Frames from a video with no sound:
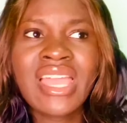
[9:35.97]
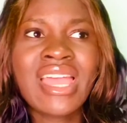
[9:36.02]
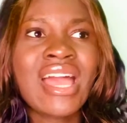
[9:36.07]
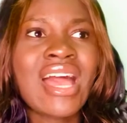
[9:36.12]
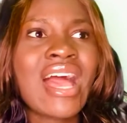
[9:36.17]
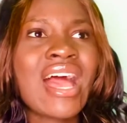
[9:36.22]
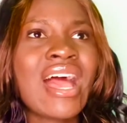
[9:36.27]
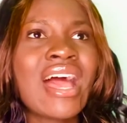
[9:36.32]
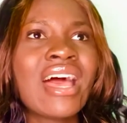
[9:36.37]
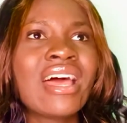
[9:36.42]

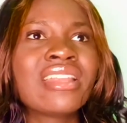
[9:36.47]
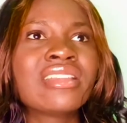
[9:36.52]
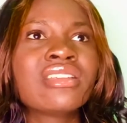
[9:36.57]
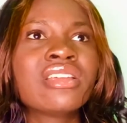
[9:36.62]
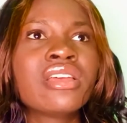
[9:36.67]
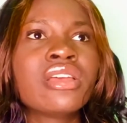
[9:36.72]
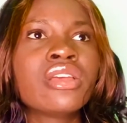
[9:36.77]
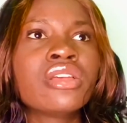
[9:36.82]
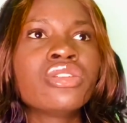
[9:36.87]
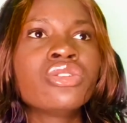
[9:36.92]
And
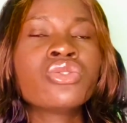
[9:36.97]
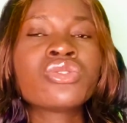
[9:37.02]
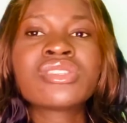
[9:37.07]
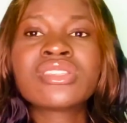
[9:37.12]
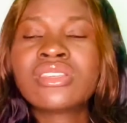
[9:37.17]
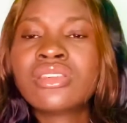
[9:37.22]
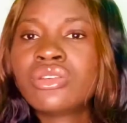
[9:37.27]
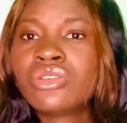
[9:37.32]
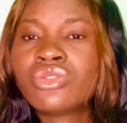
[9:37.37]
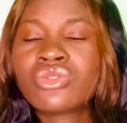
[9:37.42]
you
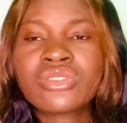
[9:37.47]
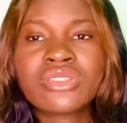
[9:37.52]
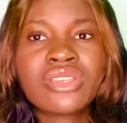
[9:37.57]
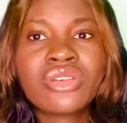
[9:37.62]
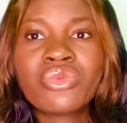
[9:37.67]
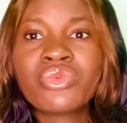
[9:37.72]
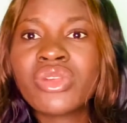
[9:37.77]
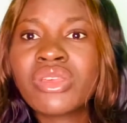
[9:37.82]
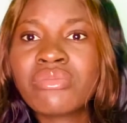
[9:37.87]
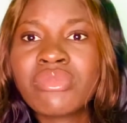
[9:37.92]
see
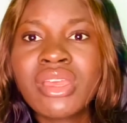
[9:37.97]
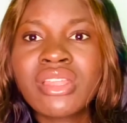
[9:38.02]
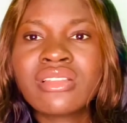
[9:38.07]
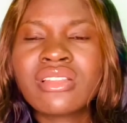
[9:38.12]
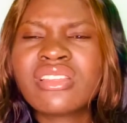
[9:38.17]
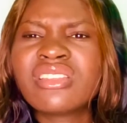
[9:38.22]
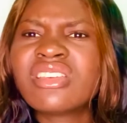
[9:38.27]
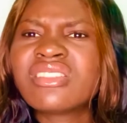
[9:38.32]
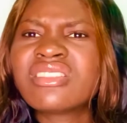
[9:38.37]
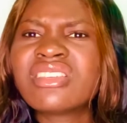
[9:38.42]
women,
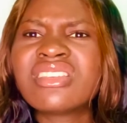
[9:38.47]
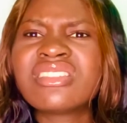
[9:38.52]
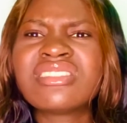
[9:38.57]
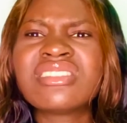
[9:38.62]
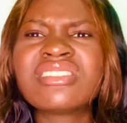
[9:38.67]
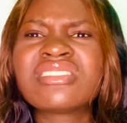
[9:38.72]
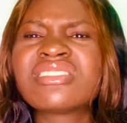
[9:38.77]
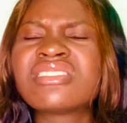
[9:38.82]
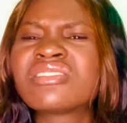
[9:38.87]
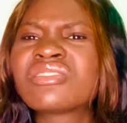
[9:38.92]

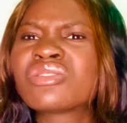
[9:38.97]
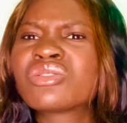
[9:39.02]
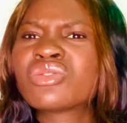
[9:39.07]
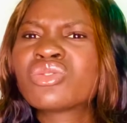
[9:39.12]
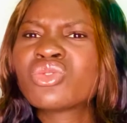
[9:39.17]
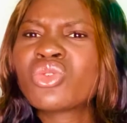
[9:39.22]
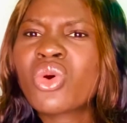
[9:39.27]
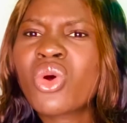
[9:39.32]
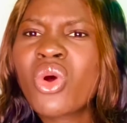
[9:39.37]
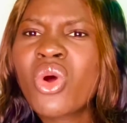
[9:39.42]
it is
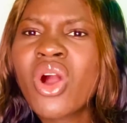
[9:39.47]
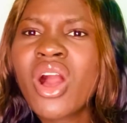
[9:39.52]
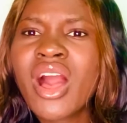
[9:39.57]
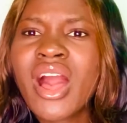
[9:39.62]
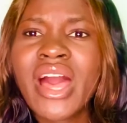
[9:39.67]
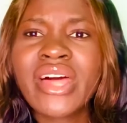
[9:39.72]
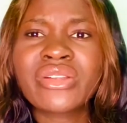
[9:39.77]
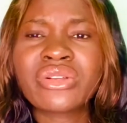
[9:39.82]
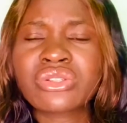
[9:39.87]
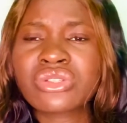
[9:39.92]
so
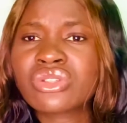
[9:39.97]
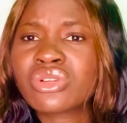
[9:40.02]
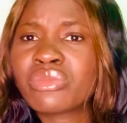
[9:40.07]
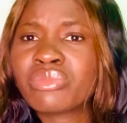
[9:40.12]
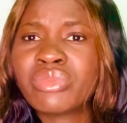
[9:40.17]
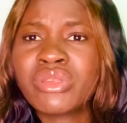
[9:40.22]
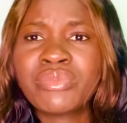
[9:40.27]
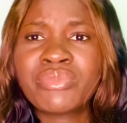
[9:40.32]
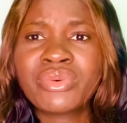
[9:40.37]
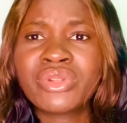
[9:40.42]
hard on some people.